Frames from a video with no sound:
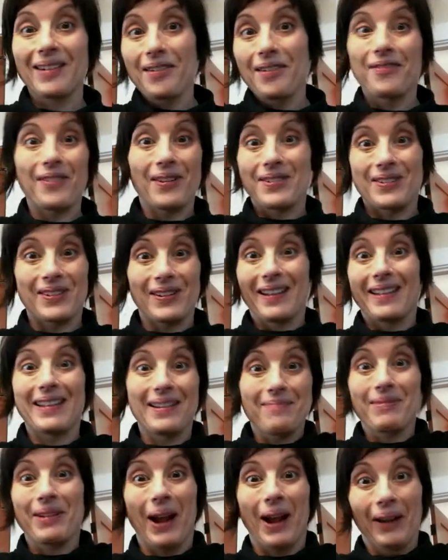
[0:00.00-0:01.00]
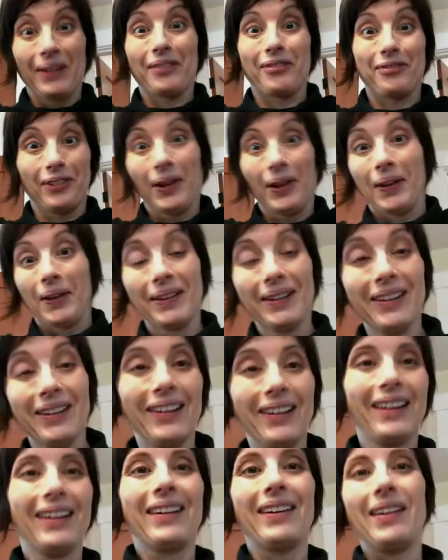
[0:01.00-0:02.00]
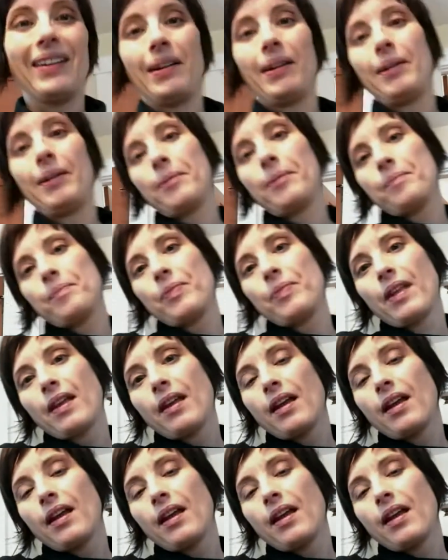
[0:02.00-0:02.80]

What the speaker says: Starfish, and it seemed kind of fun. Um,